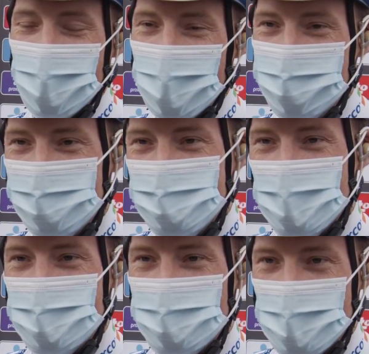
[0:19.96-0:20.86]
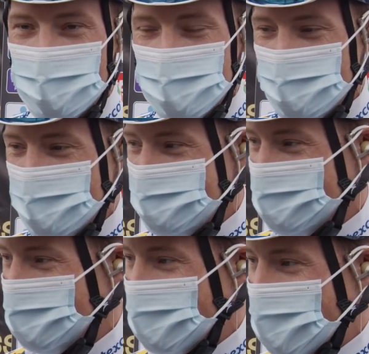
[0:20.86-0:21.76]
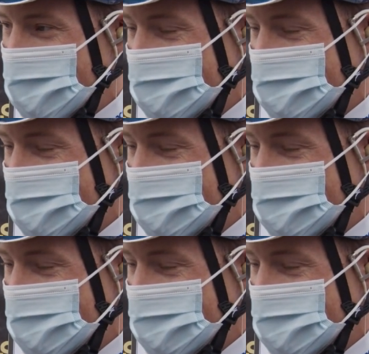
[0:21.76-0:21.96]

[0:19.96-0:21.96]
fell off first time up Kemmelberg. So, uh,